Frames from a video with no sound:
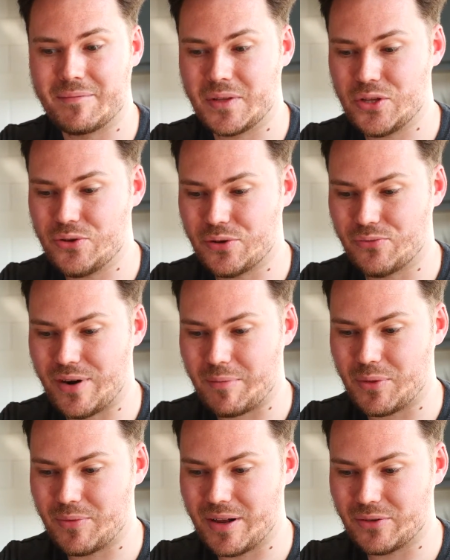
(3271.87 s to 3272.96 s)
You can wrap
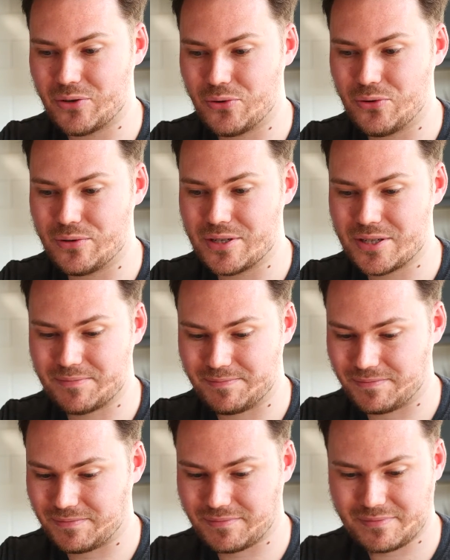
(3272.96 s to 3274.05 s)
them around the cords,
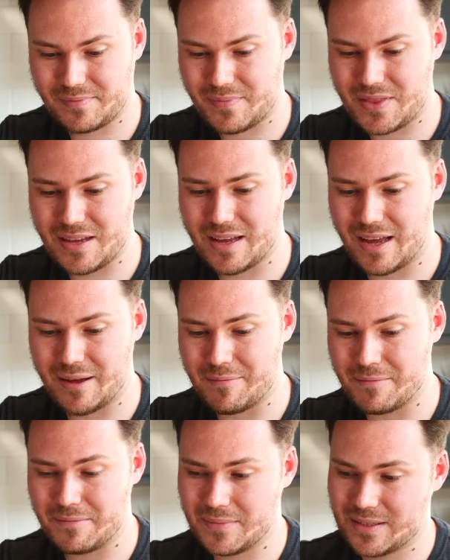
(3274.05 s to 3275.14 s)

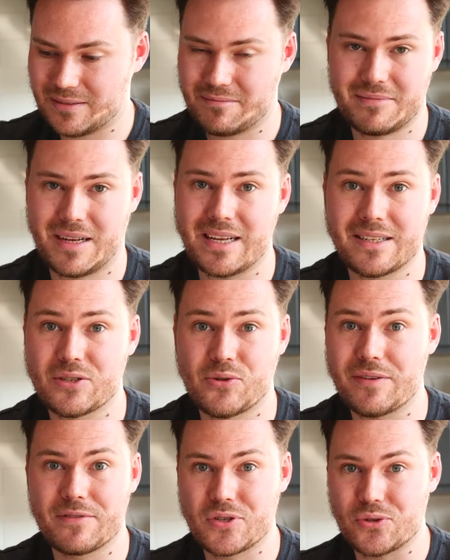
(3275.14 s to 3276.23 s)
and it's
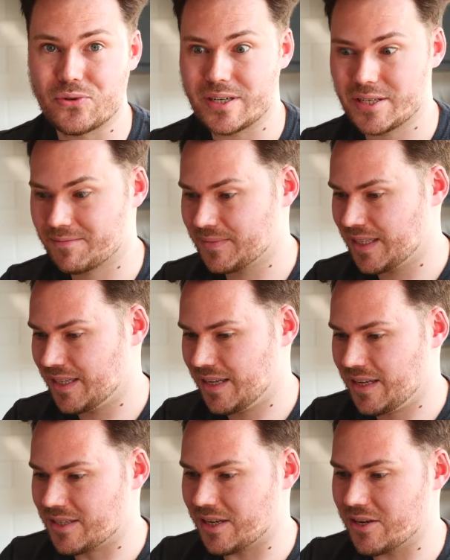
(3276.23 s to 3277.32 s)
great for storage.
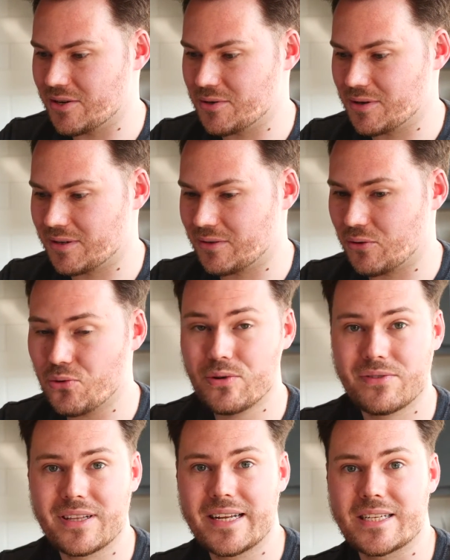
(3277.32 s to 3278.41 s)
So All
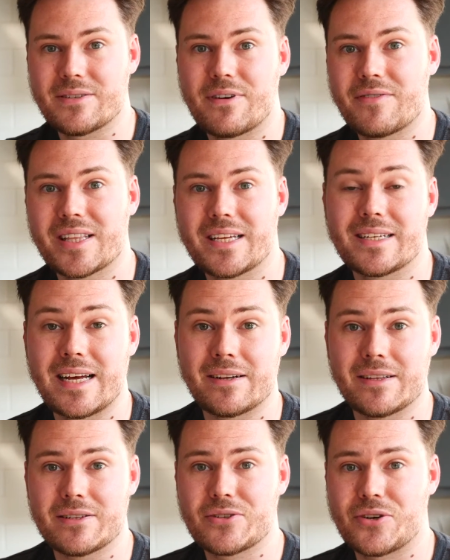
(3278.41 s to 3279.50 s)
of the links for everything are down
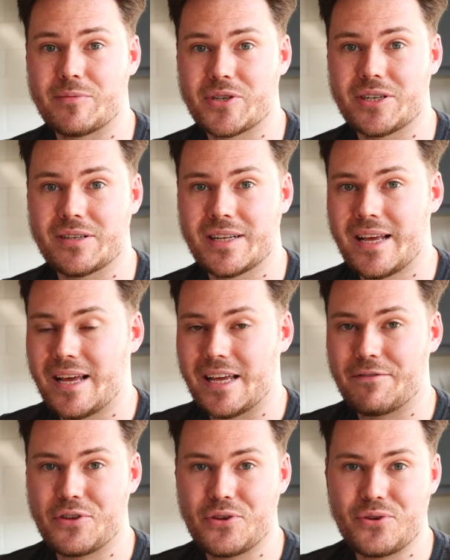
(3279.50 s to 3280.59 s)
in the description.
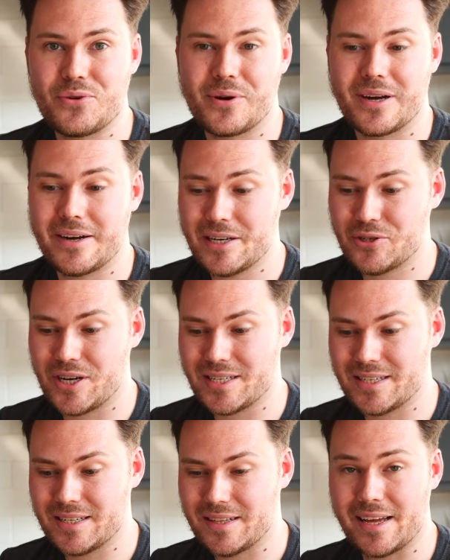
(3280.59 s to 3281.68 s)
If you are
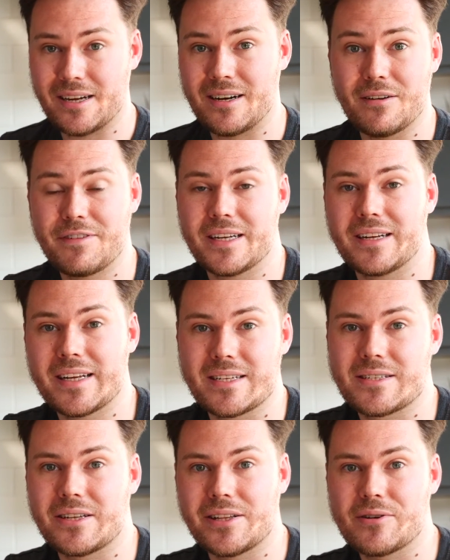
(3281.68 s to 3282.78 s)
interested, they are affiliate links,
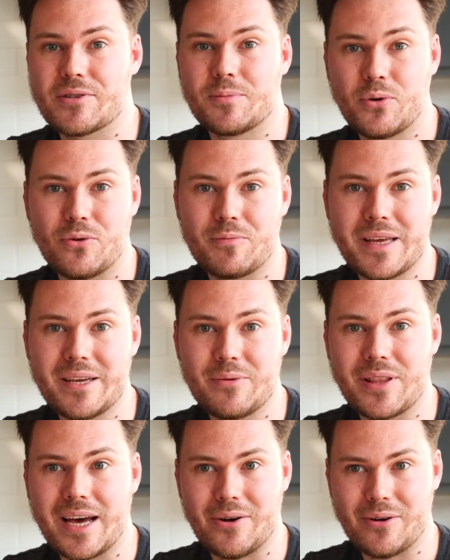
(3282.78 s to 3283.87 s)
so they'll support me
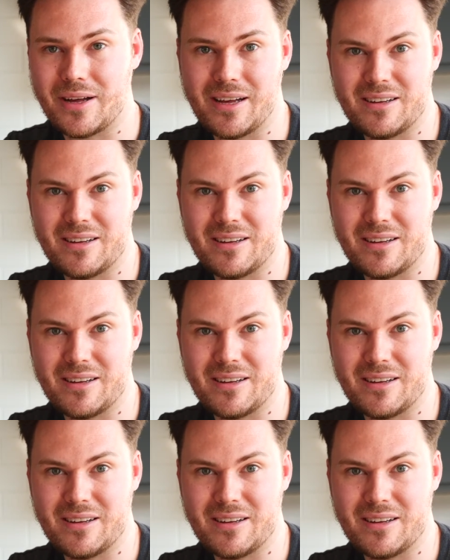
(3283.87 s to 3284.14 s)
without